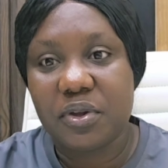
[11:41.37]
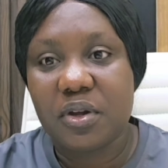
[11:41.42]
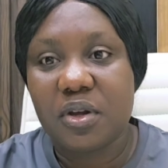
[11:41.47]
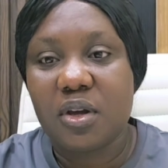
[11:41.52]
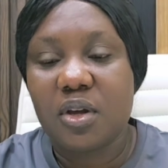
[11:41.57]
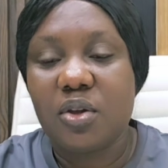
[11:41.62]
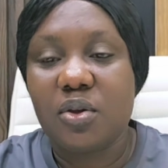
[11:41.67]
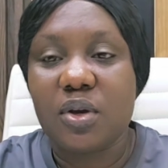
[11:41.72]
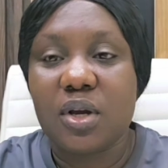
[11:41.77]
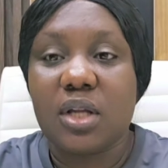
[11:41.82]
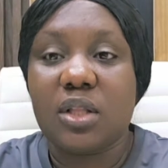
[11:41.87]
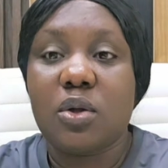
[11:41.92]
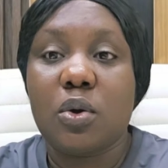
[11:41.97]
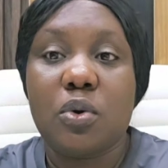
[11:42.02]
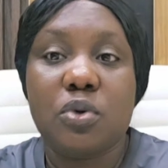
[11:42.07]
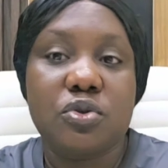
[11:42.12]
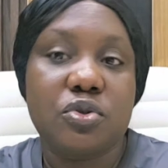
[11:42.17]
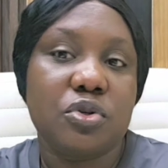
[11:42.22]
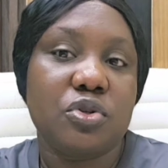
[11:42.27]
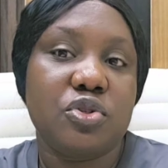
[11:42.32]
You can
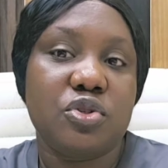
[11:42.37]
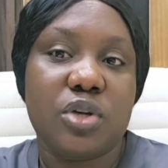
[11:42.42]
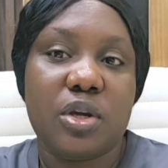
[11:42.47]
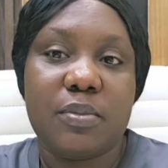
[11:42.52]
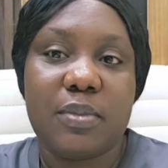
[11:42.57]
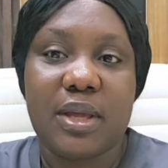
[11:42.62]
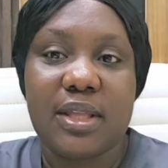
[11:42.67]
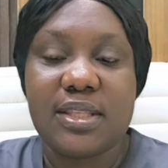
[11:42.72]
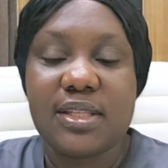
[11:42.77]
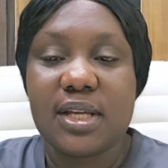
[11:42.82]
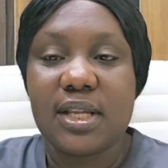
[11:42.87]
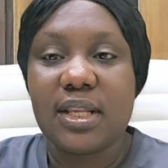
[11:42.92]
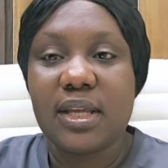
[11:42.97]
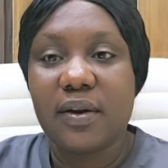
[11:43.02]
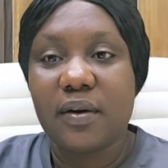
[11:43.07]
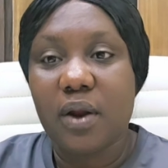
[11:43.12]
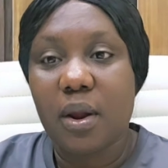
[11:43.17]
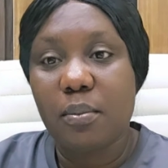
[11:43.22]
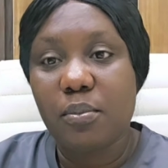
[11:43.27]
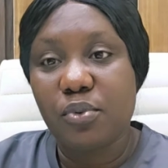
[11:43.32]
also join my
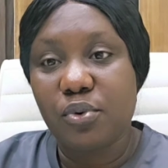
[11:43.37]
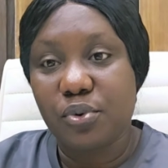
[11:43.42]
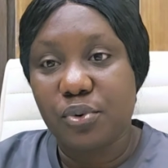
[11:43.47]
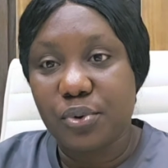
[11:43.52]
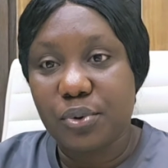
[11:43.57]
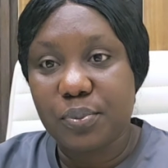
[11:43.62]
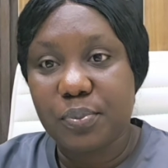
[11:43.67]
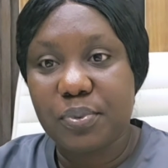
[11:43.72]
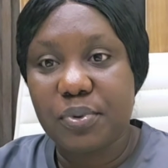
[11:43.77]
Telegram group